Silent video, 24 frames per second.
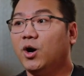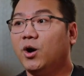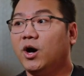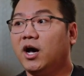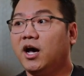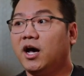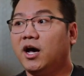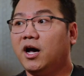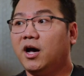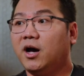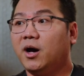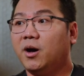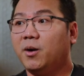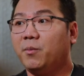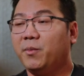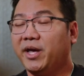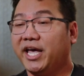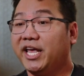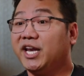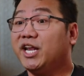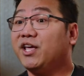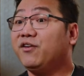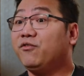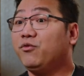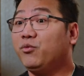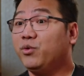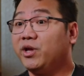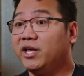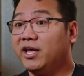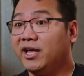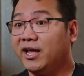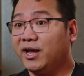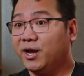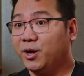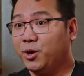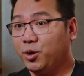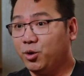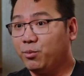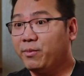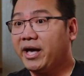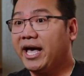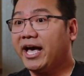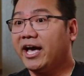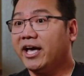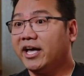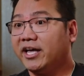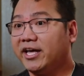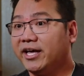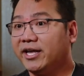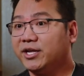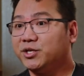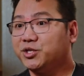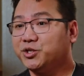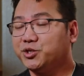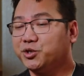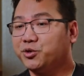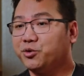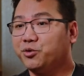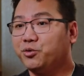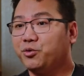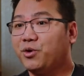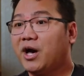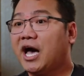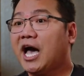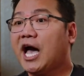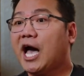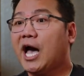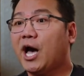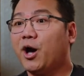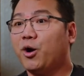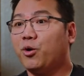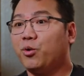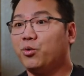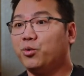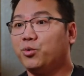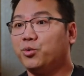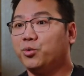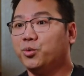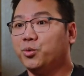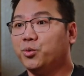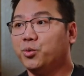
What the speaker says: And if we go back again to how